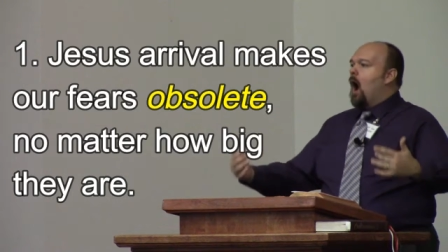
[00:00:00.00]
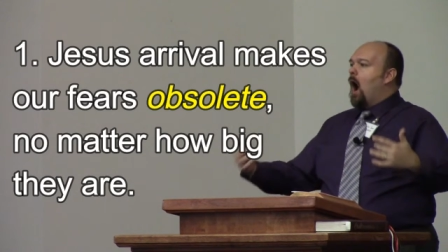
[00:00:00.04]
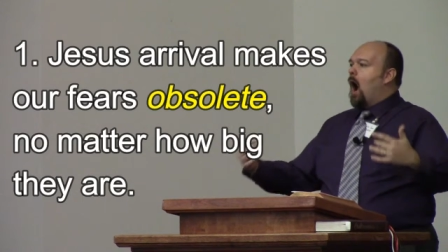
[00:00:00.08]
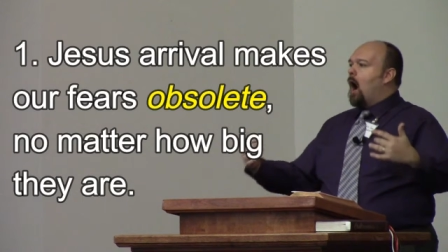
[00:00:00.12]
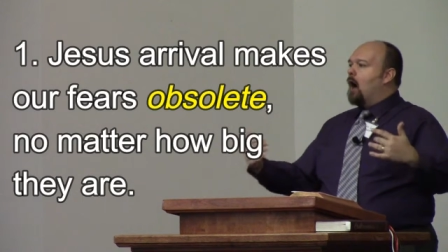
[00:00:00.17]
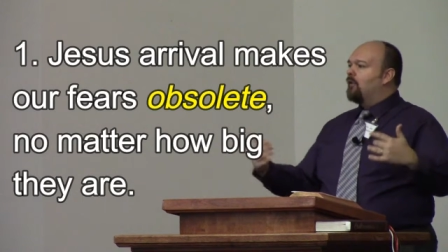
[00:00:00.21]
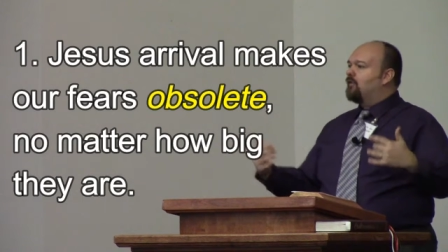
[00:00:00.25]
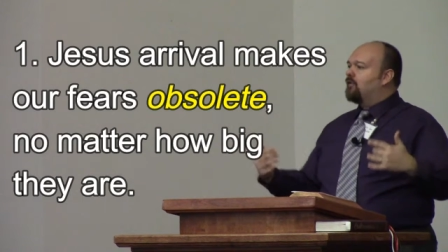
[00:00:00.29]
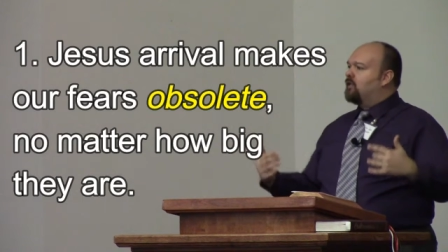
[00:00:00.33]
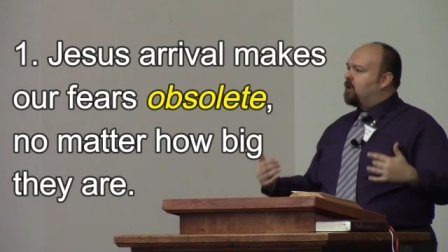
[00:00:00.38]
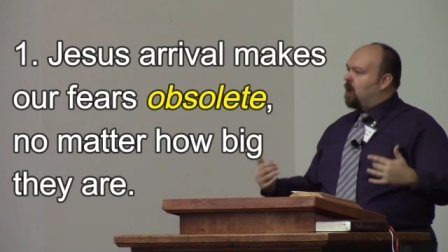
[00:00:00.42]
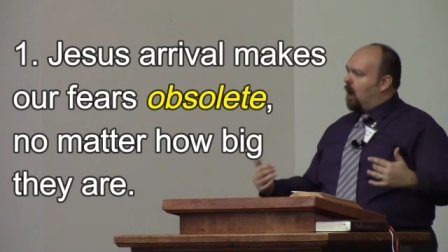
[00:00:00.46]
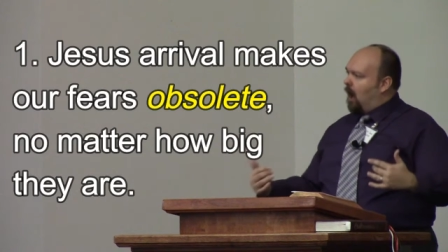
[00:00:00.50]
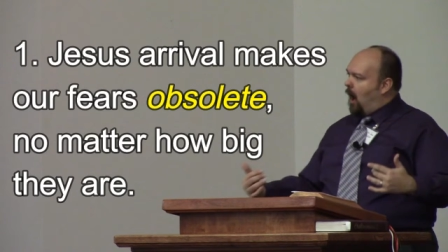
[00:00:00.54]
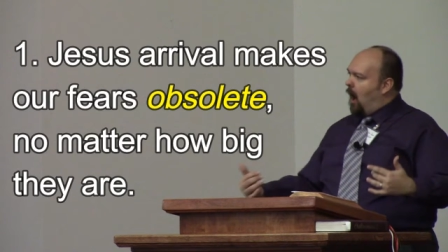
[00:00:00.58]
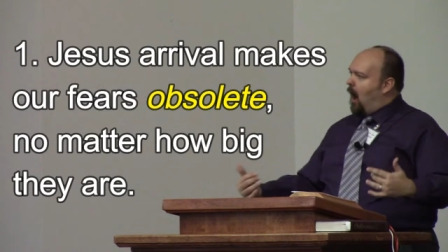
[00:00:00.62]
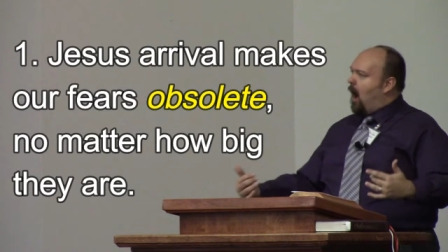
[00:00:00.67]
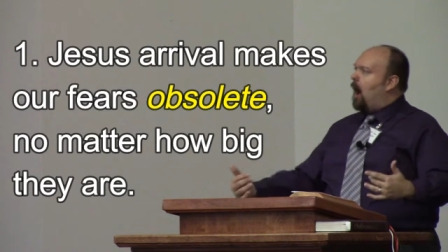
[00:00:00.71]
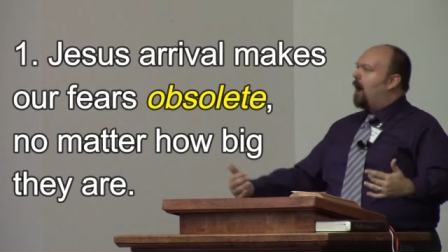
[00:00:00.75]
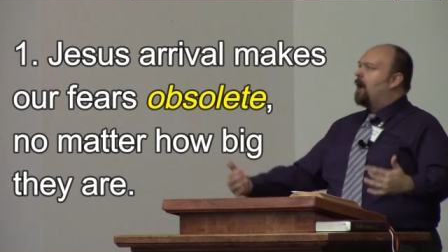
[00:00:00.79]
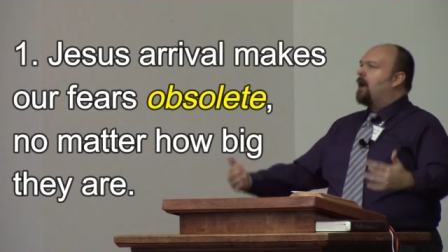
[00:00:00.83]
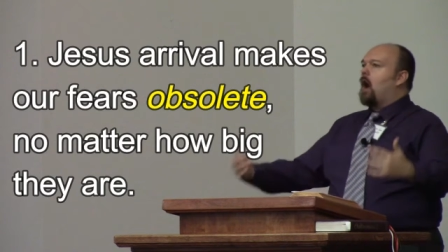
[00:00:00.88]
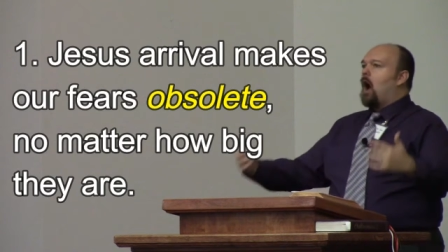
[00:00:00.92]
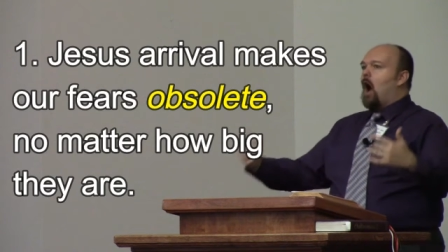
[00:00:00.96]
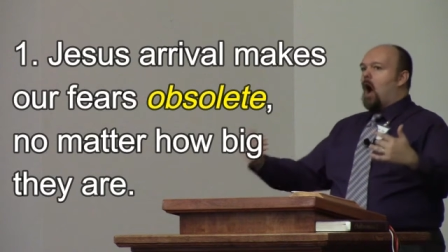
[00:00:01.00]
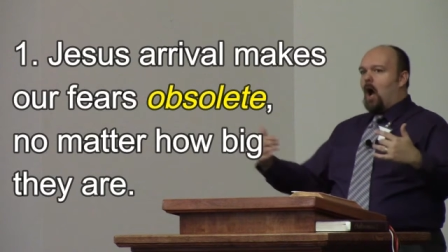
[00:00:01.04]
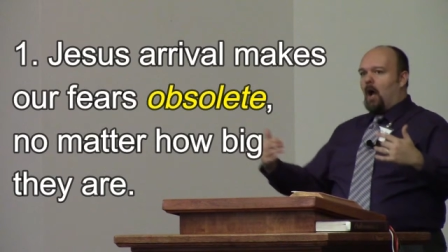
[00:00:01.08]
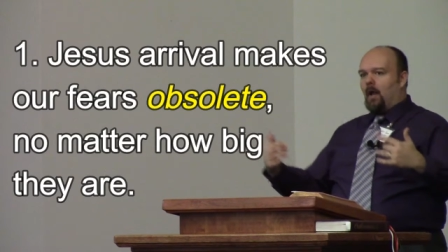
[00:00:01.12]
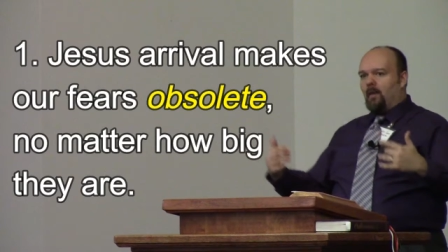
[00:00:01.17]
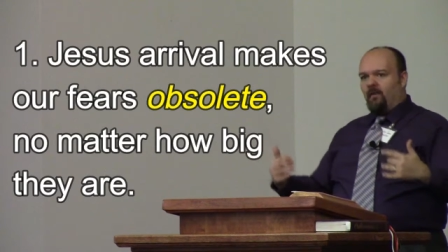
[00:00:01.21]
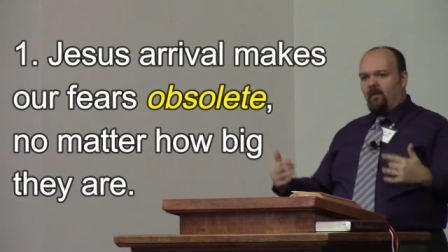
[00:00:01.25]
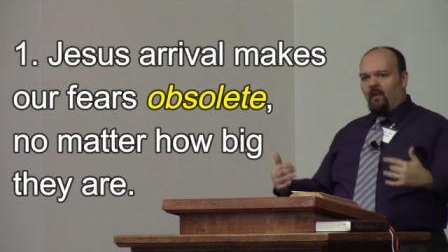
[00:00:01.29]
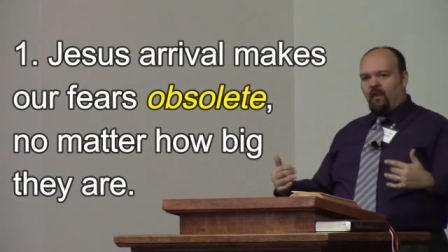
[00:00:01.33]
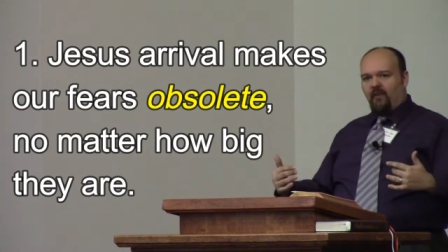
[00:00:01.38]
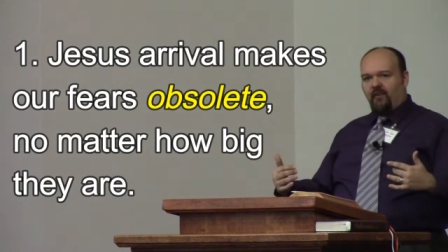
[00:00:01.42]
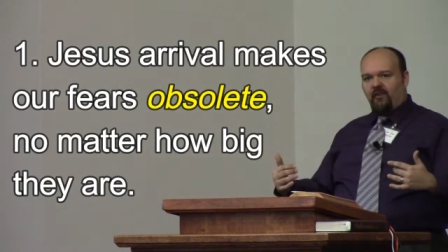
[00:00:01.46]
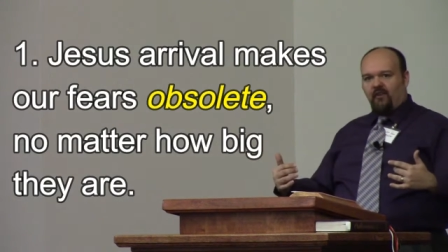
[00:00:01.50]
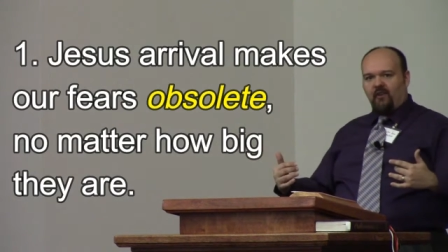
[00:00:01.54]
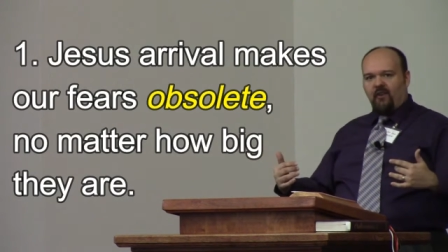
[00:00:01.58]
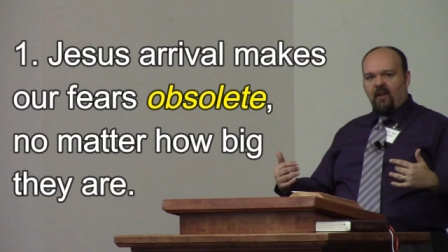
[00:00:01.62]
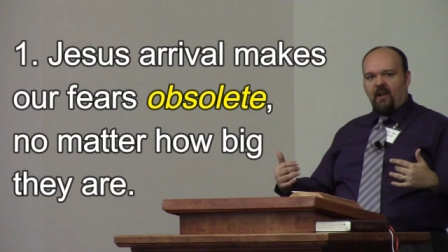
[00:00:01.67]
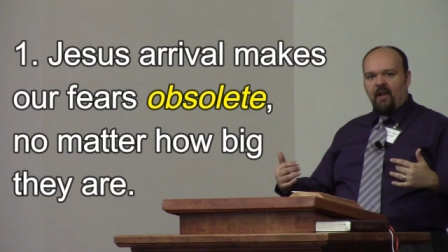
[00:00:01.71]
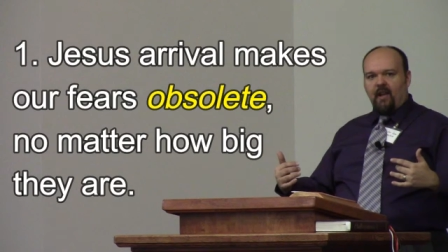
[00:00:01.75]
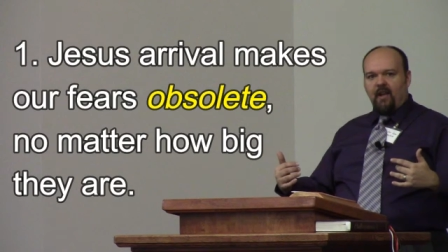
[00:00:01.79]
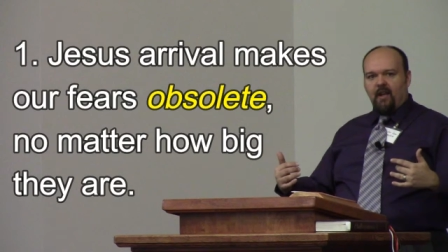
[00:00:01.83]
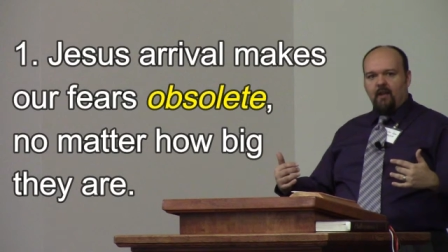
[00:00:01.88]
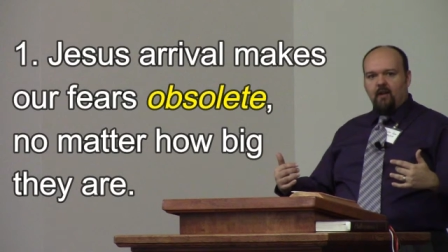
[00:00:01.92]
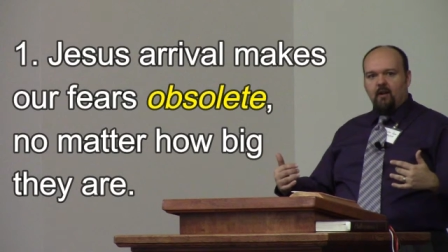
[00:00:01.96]
of God on the
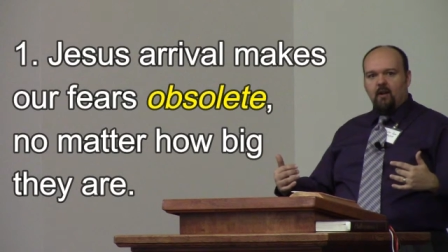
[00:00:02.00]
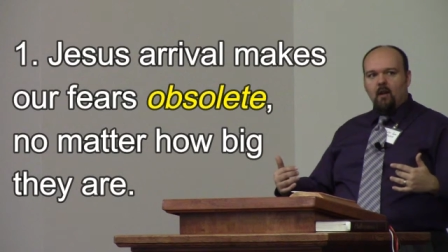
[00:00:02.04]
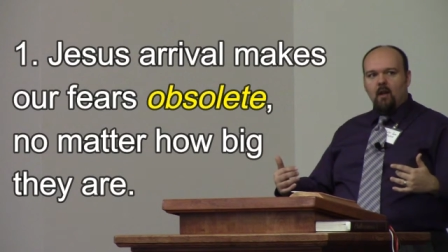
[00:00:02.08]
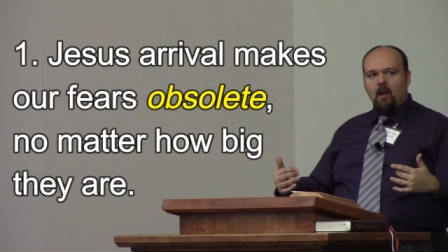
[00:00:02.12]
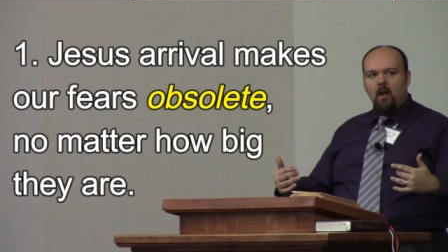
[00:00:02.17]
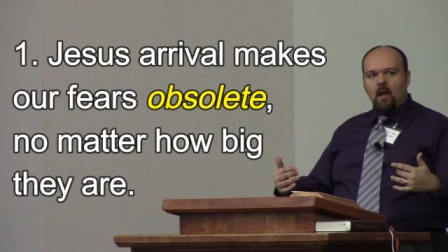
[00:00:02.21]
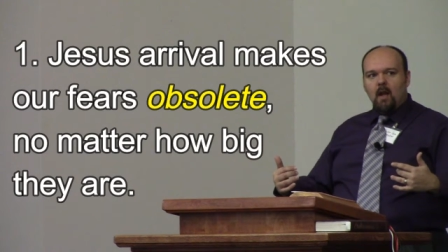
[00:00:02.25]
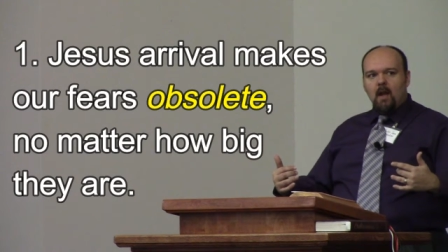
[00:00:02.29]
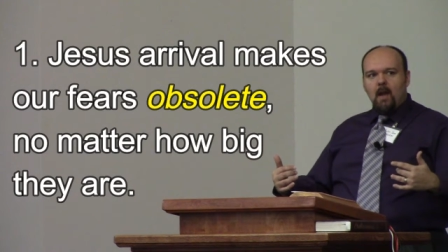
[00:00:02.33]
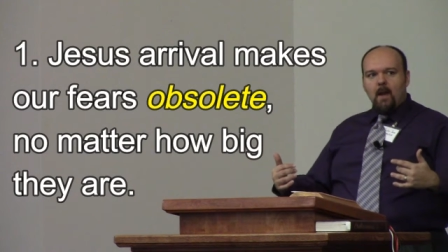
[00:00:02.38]
scene,